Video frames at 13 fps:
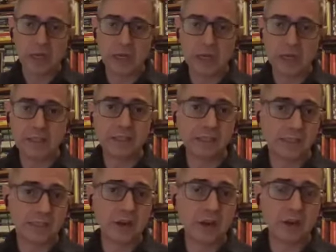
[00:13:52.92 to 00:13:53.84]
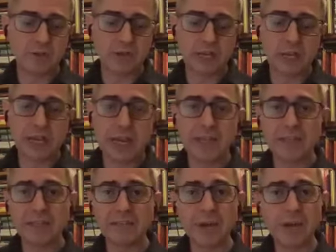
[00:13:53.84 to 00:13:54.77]
and discovering,
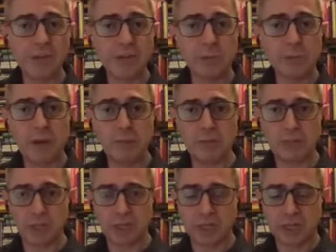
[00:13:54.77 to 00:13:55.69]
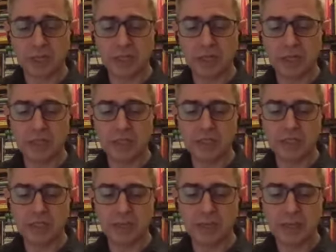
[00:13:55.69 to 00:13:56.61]
and the micro-publishing is